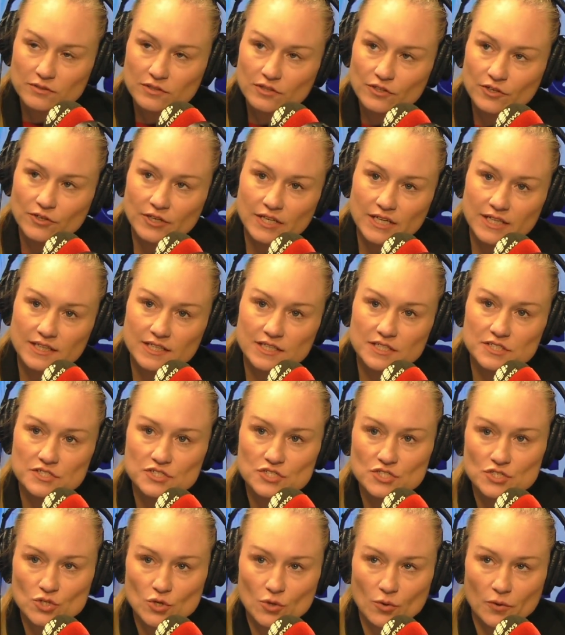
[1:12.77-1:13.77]
learning these
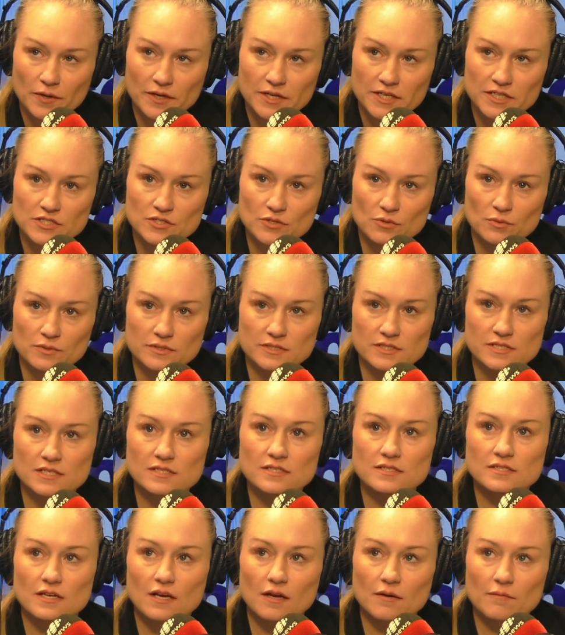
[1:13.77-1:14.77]
stories, or was
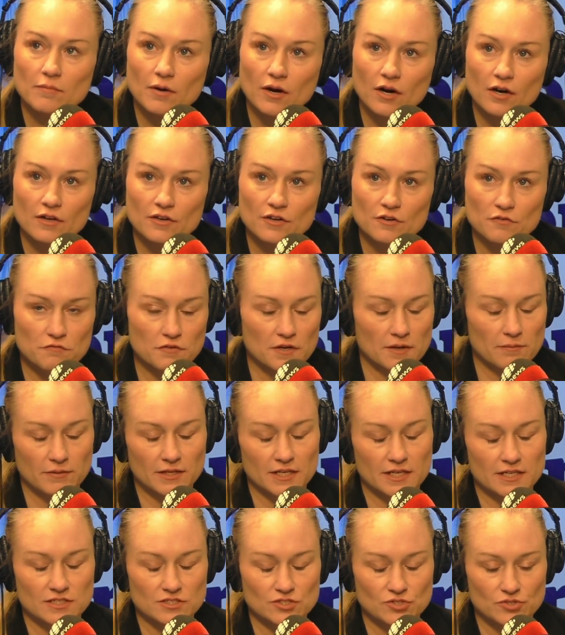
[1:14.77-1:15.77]
this a part of your family
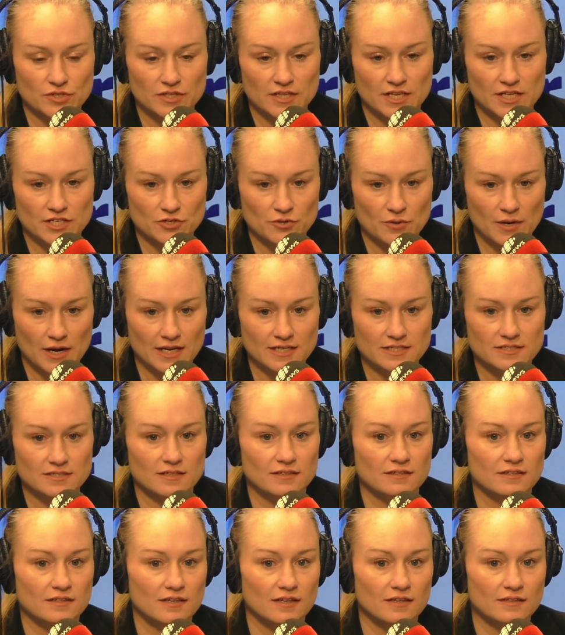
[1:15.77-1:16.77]
history that you had to
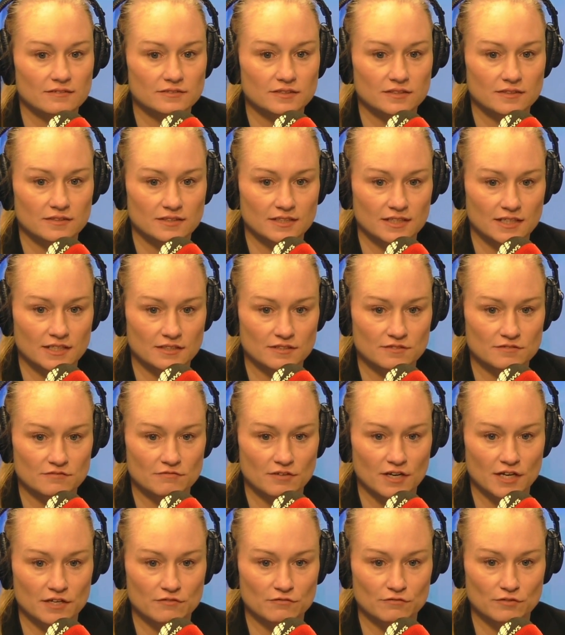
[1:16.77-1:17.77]
uncover and
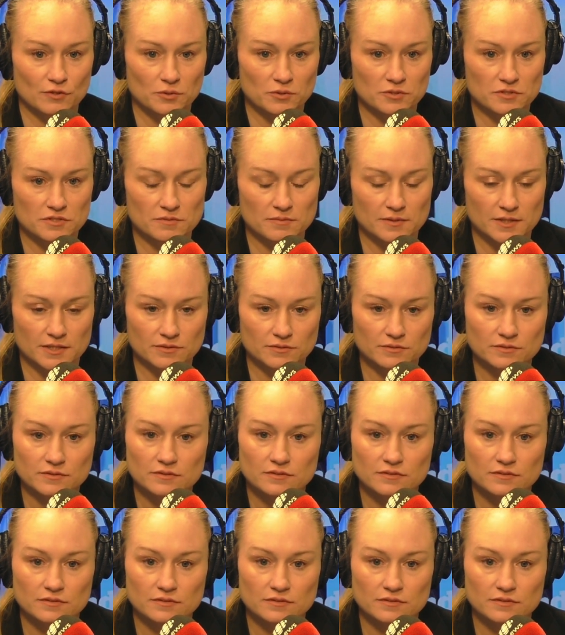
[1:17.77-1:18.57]
find photos about?